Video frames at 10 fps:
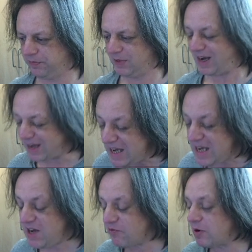I
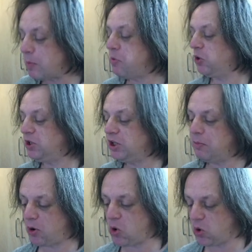even put the
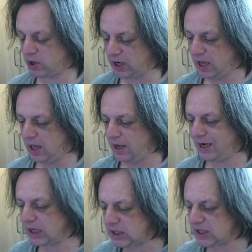board
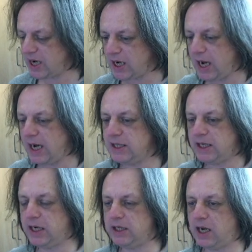in a
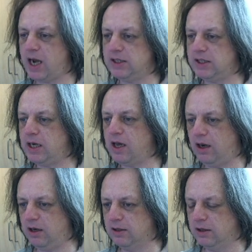1088
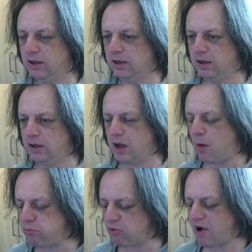XEL,
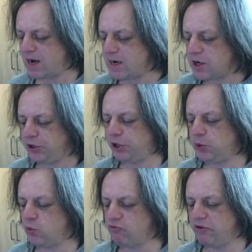a brand
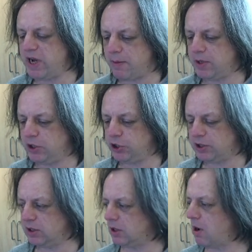new re-imaged
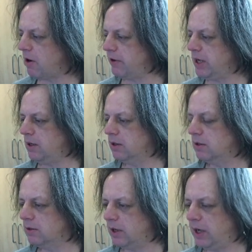Atari
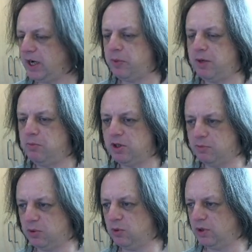8-bit
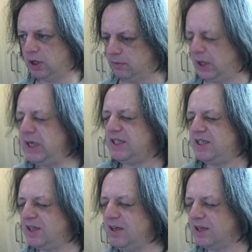motherboard, and it
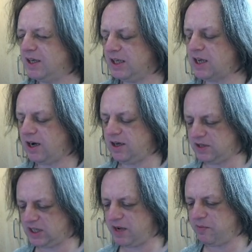still did exactly
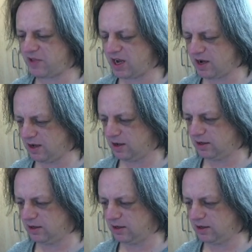the same thing.